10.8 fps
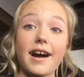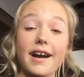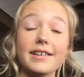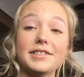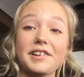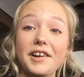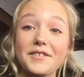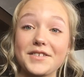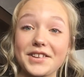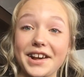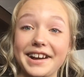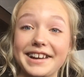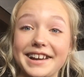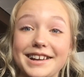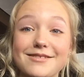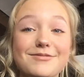I loved that
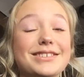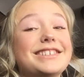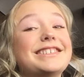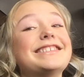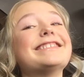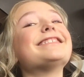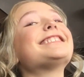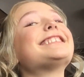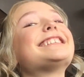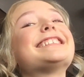game. Oh, it was